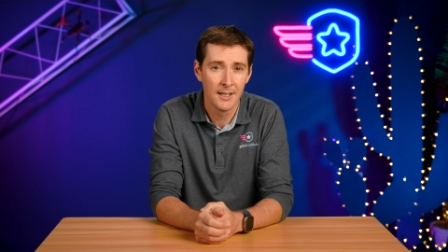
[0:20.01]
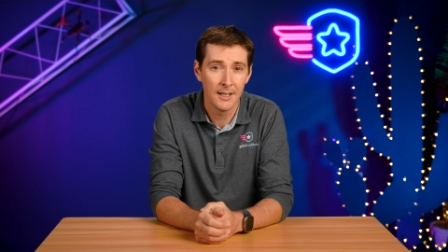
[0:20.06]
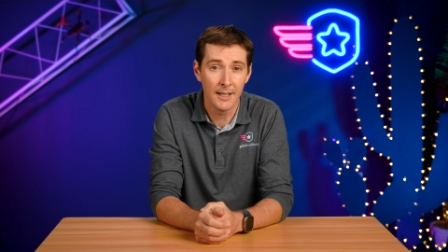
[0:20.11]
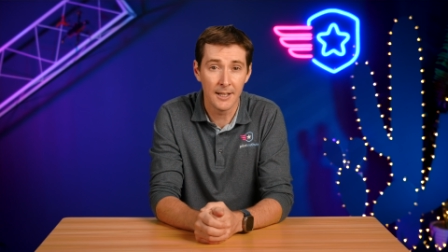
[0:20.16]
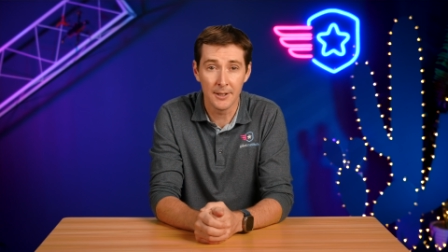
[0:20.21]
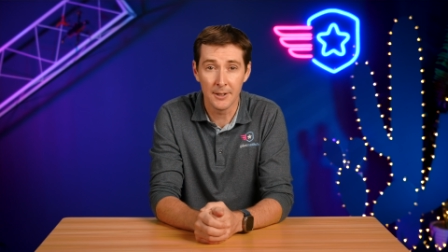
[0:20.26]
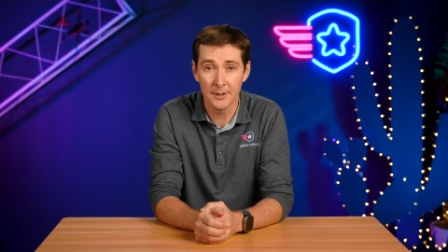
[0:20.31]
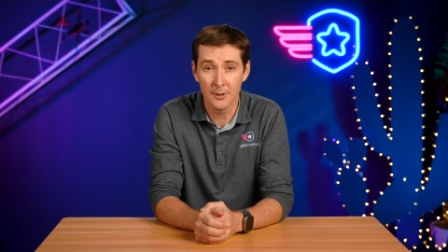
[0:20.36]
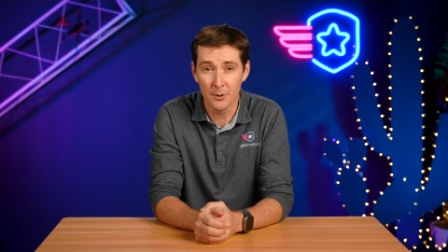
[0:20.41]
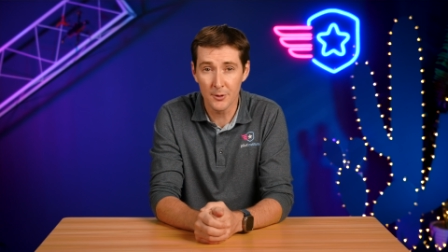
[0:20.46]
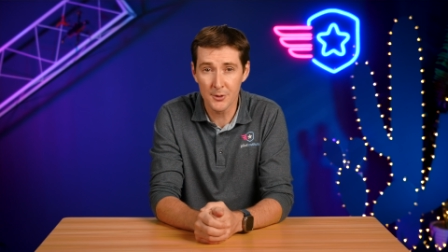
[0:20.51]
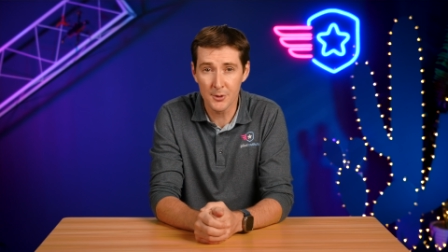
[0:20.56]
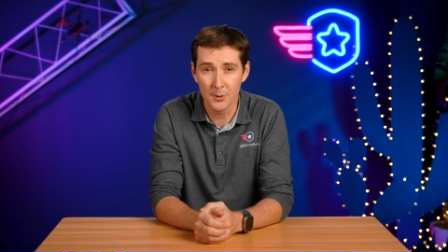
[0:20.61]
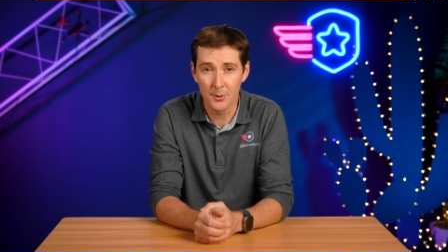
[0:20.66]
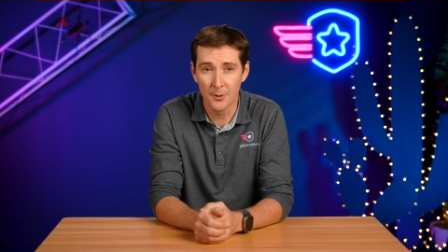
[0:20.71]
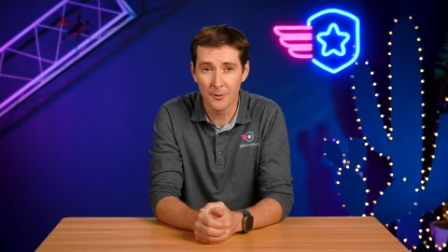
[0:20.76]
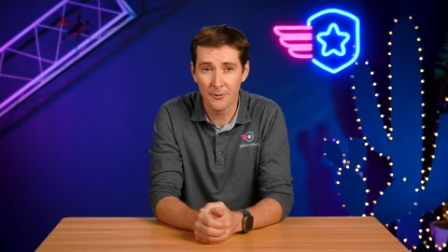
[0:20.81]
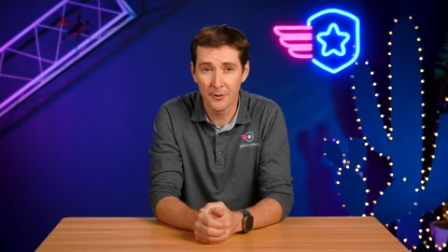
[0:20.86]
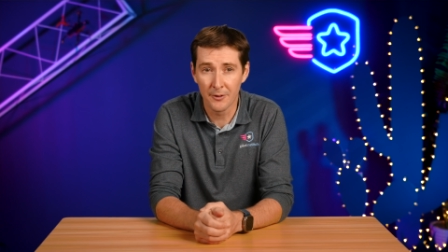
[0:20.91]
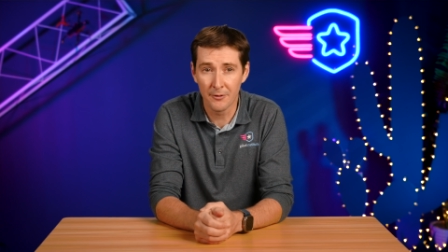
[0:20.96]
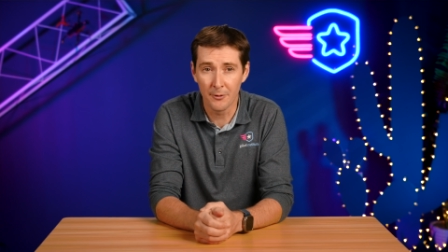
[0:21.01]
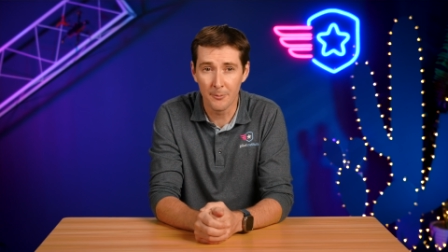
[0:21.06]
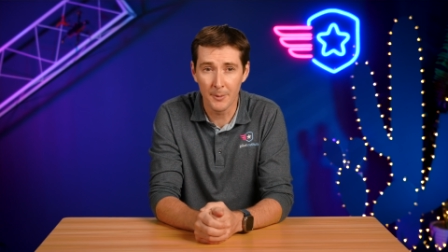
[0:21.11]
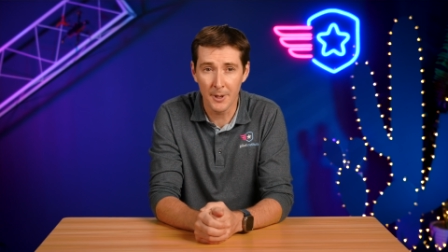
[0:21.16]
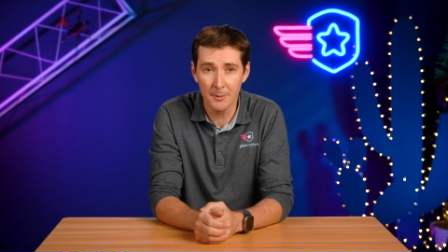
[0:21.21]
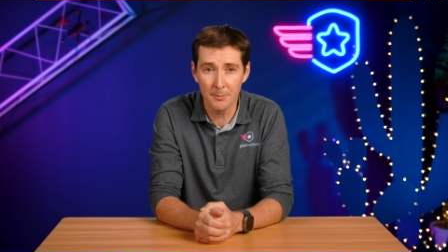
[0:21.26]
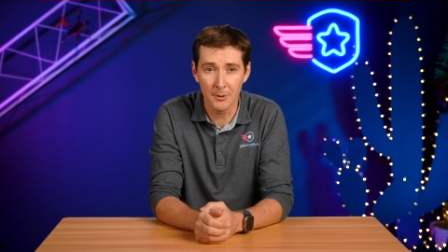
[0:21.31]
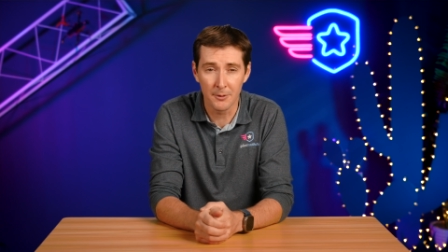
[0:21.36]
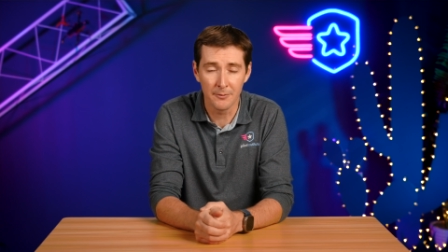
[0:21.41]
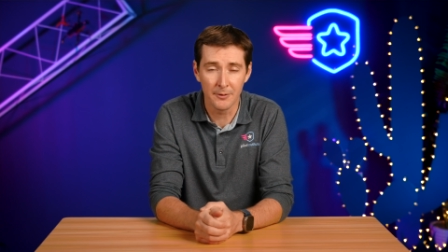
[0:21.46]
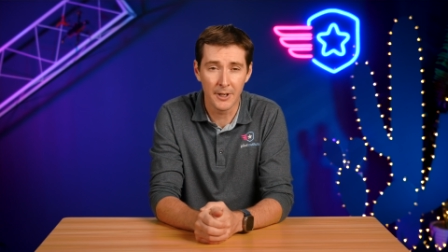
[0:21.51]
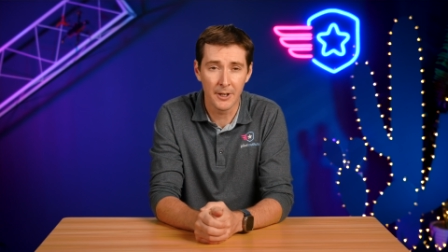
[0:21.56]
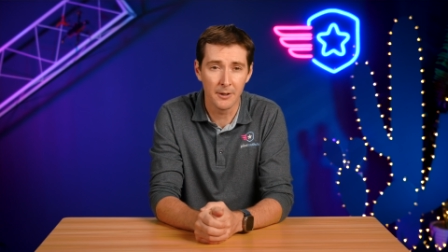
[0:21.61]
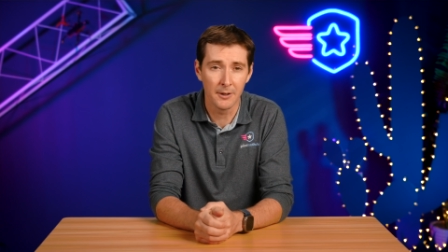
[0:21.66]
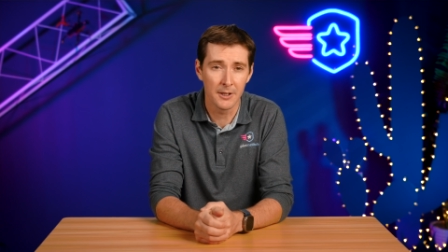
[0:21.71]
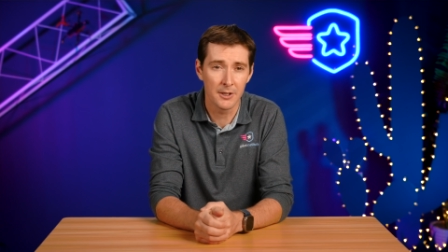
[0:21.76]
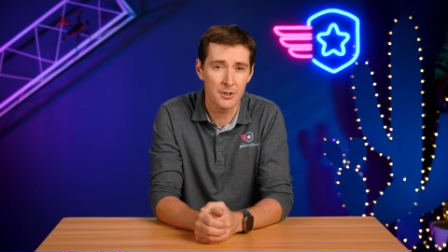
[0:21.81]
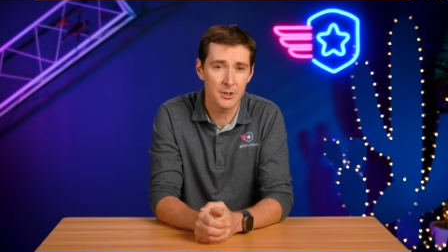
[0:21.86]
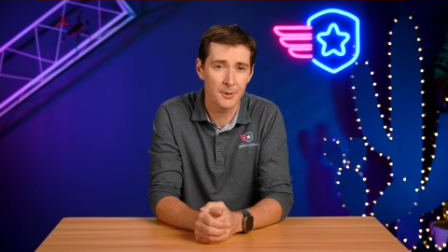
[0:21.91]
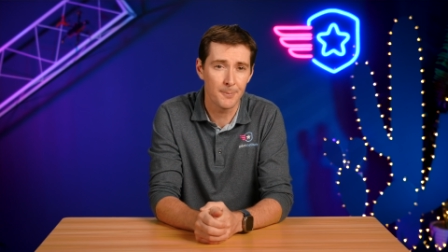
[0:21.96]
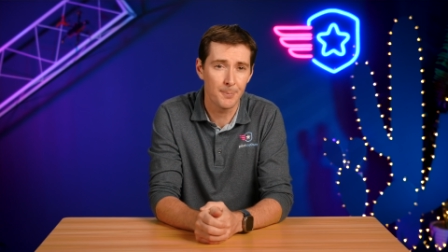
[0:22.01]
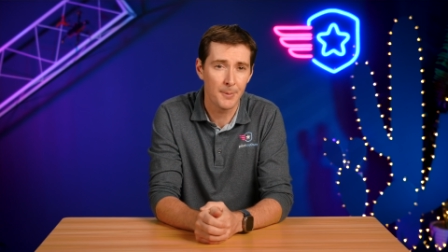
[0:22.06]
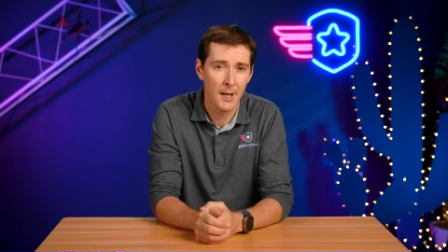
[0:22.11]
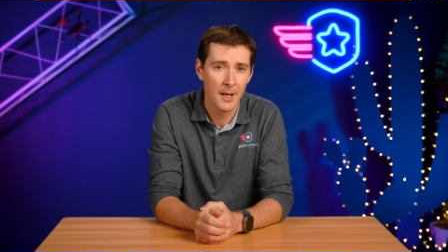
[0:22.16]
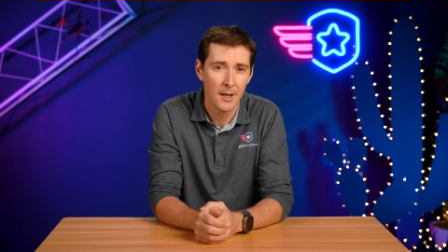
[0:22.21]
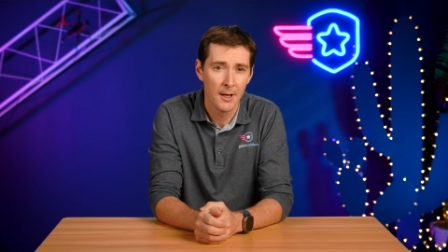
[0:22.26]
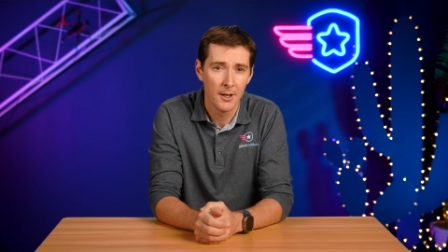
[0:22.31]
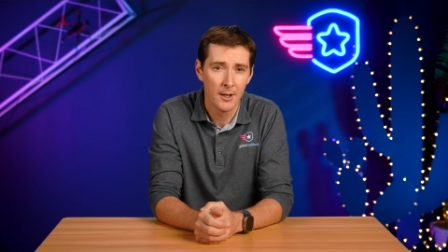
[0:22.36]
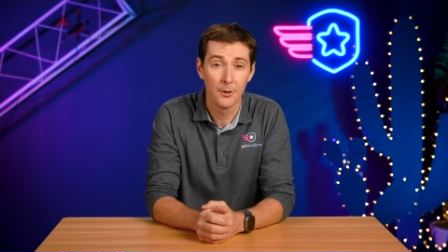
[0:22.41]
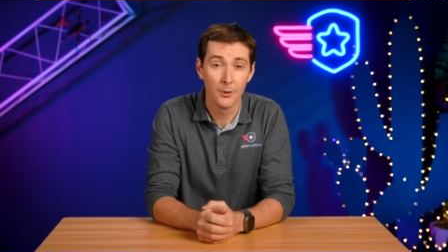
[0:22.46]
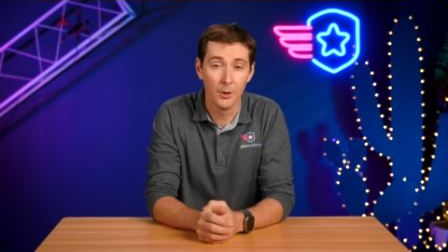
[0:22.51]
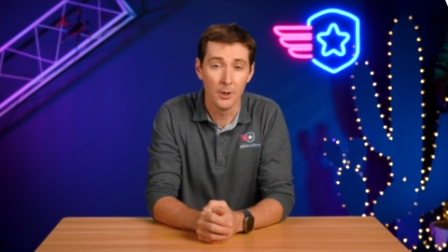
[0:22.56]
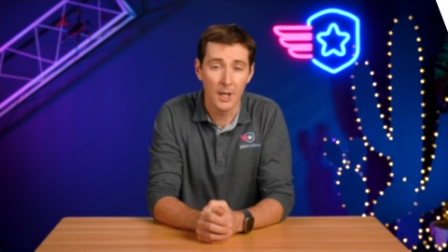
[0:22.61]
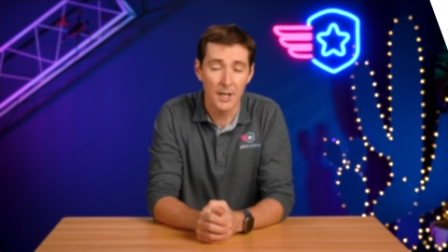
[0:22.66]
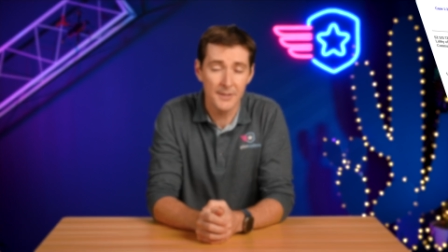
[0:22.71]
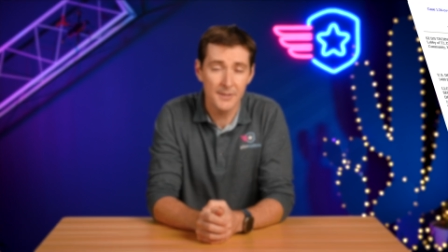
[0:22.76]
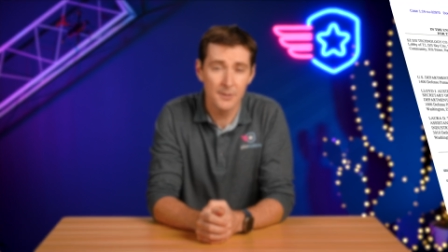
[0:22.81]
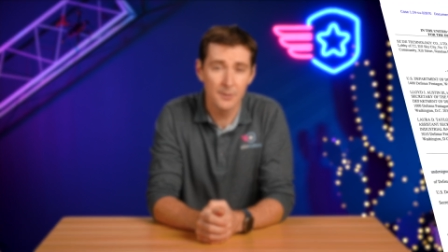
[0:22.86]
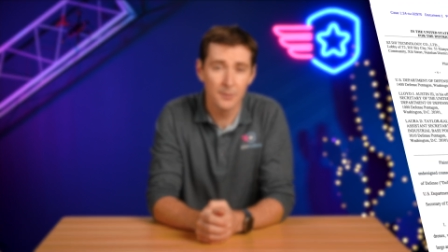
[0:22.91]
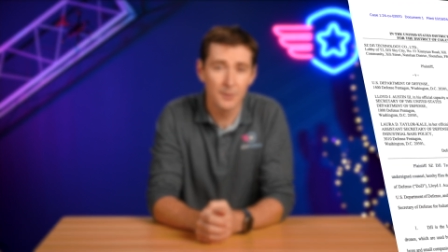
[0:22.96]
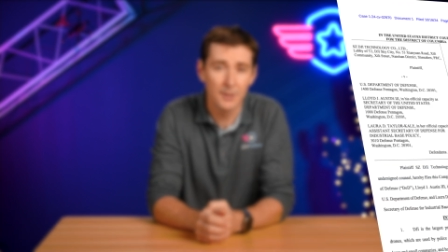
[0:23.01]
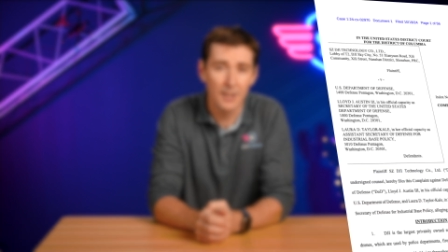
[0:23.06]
and then also the Fifth Amendment violation. The lawsuit